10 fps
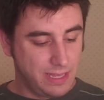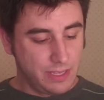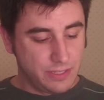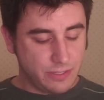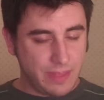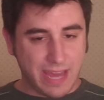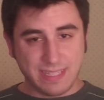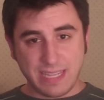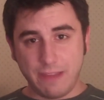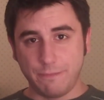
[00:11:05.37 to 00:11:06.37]
So that
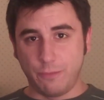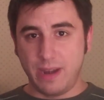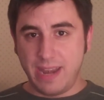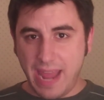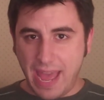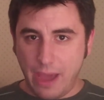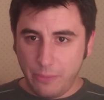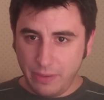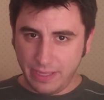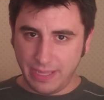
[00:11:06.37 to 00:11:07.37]
is it for
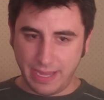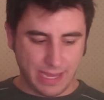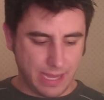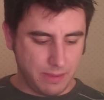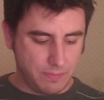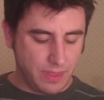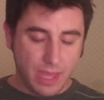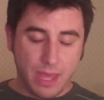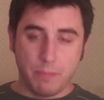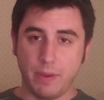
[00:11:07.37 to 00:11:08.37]
now.
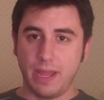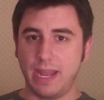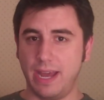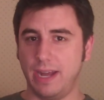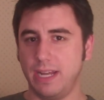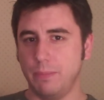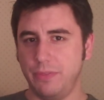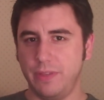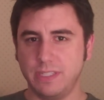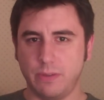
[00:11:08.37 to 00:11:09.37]
But a couple
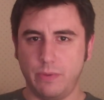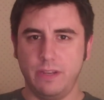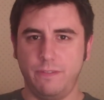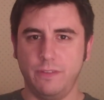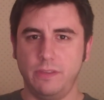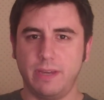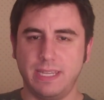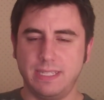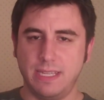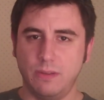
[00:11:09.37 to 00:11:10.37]
things I wanted to fill you
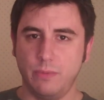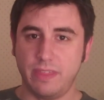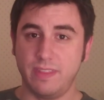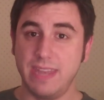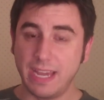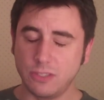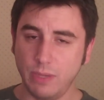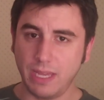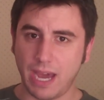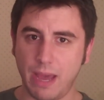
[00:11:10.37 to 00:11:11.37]
guys in with. Next
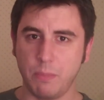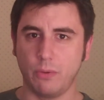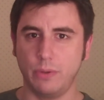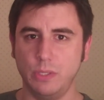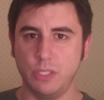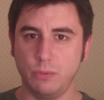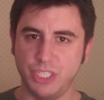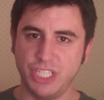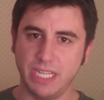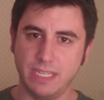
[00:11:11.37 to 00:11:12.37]
week I'm going to
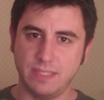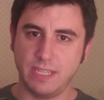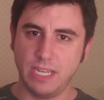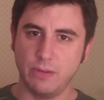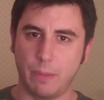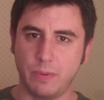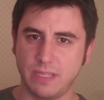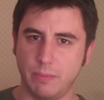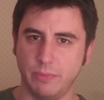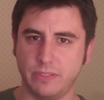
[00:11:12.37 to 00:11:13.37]
GDC to
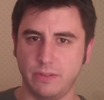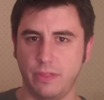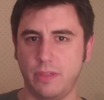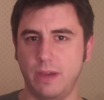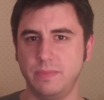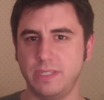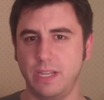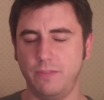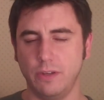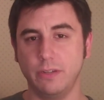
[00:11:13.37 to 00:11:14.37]
represent Blistered Thumbs, and
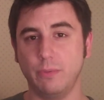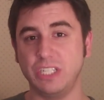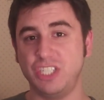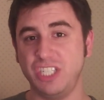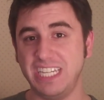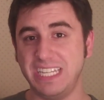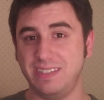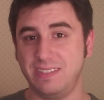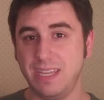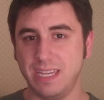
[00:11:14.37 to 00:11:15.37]
if you don't know what
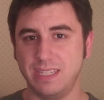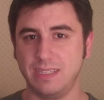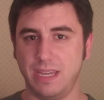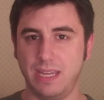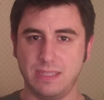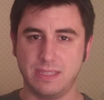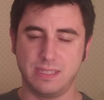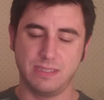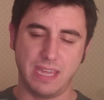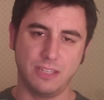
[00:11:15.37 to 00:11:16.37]
GDC is, it
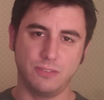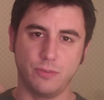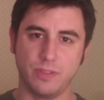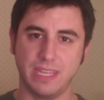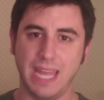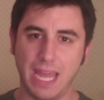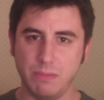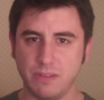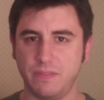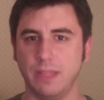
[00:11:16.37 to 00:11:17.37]
stands for the
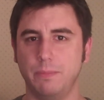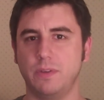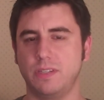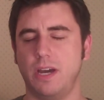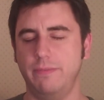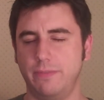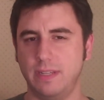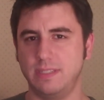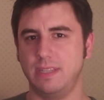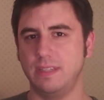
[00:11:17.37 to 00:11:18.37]
Game Developers
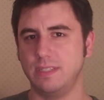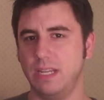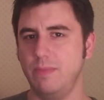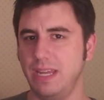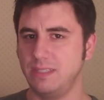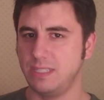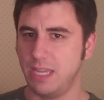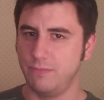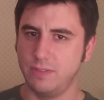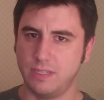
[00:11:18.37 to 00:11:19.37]
Conference, and that's going to be in
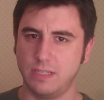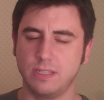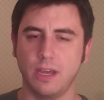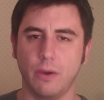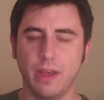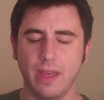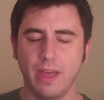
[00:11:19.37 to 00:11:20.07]
San Francisco.